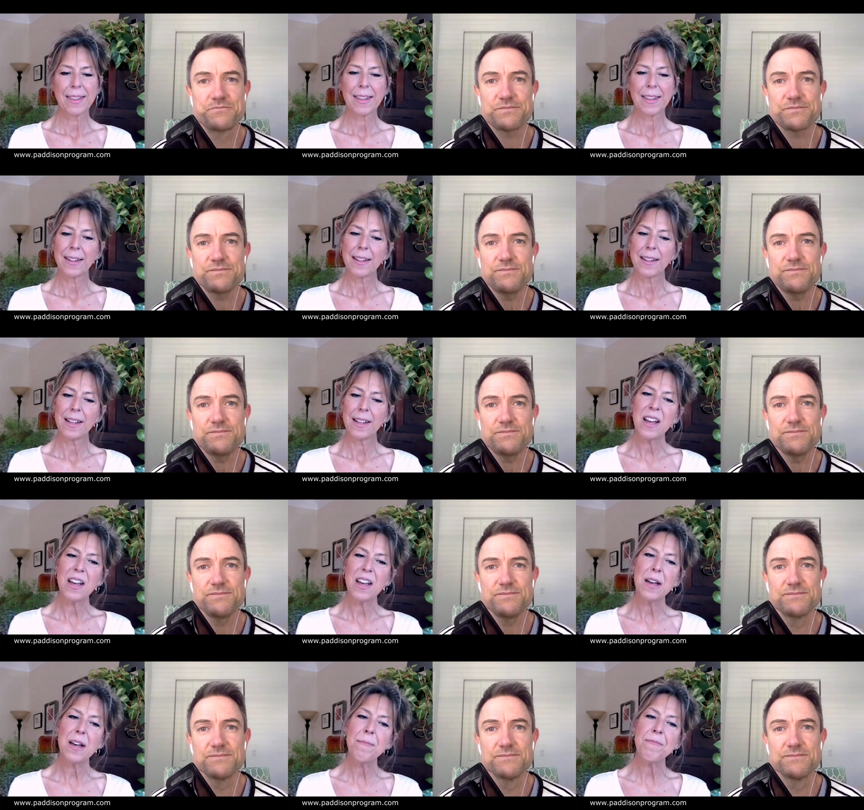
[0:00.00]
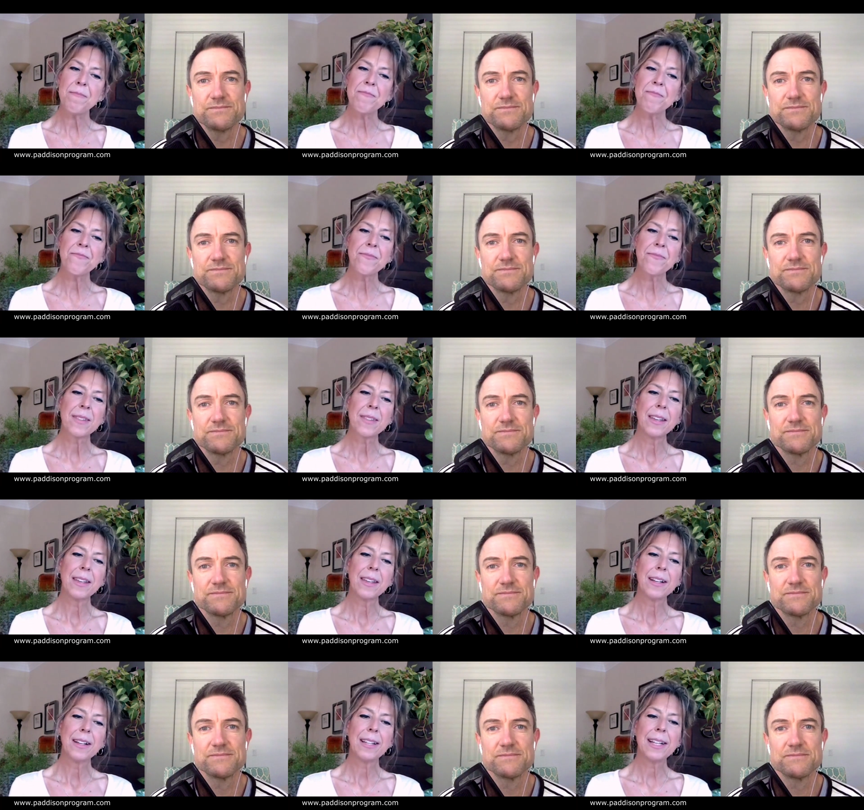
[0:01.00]
Speaker 1: Um,
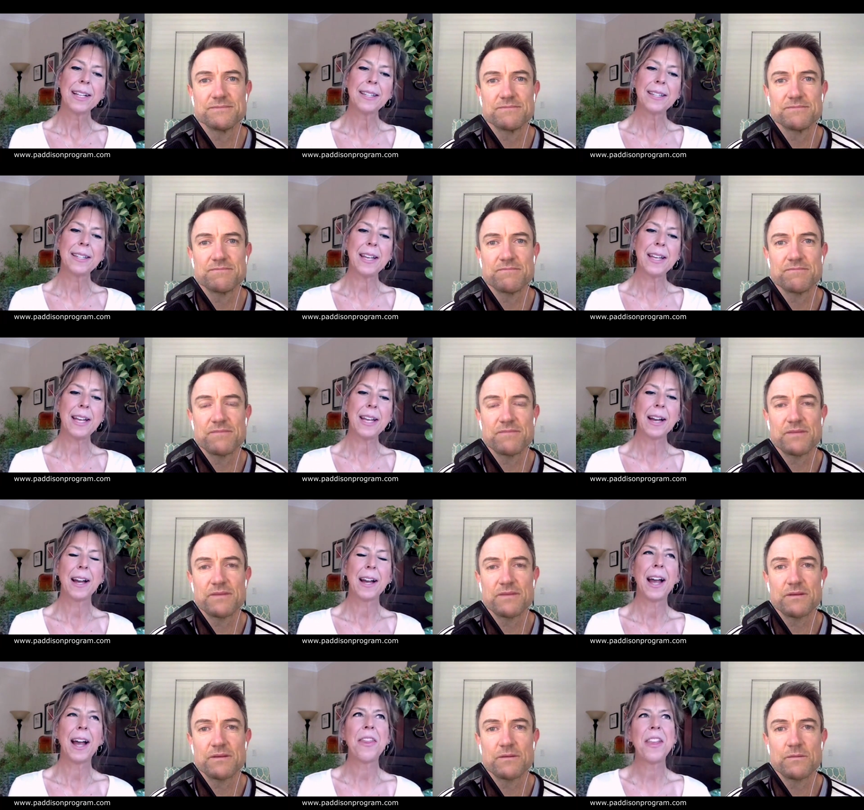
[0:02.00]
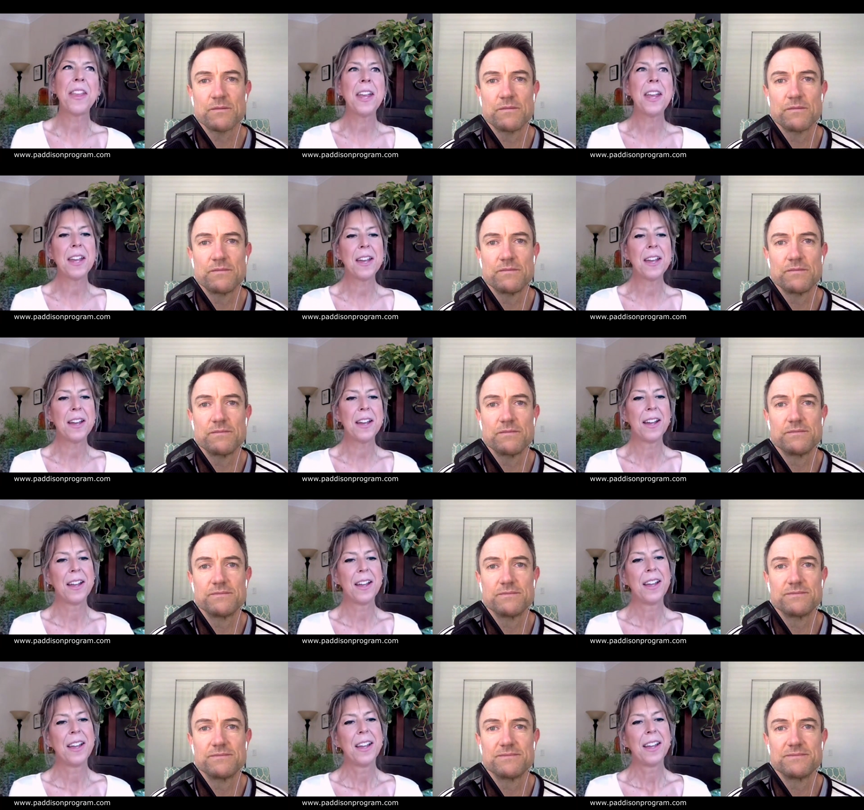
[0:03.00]
let's see. I think
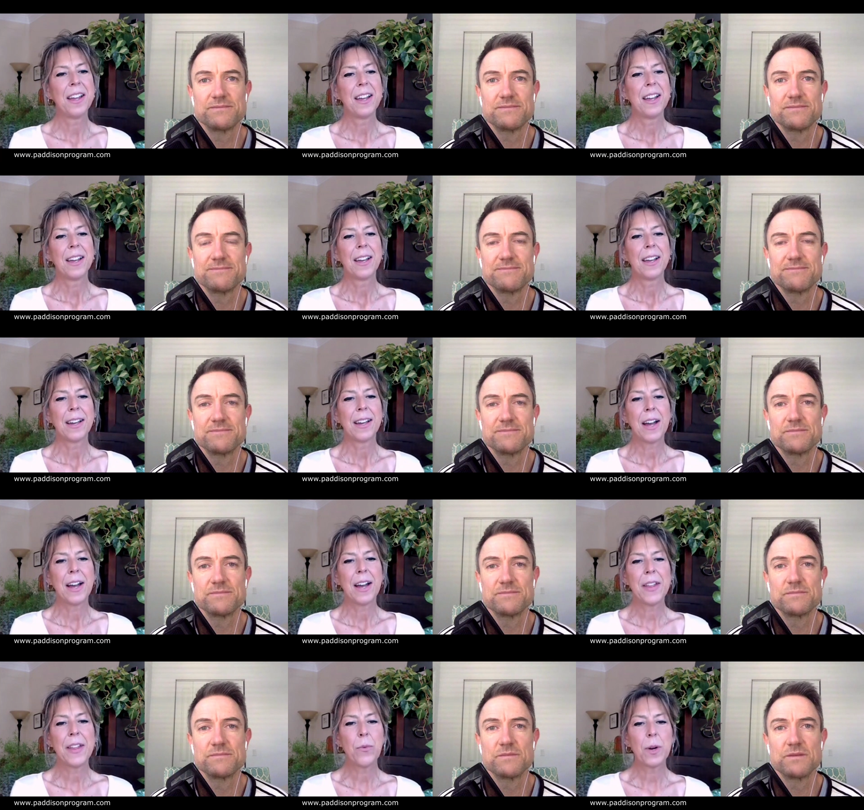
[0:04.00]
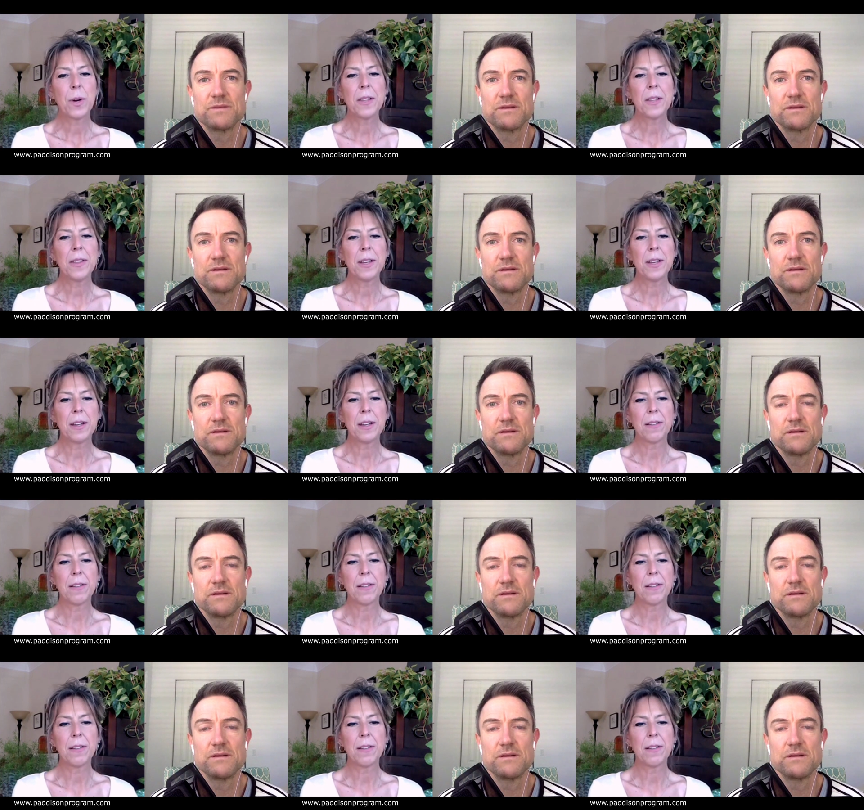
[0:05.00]
I think one of the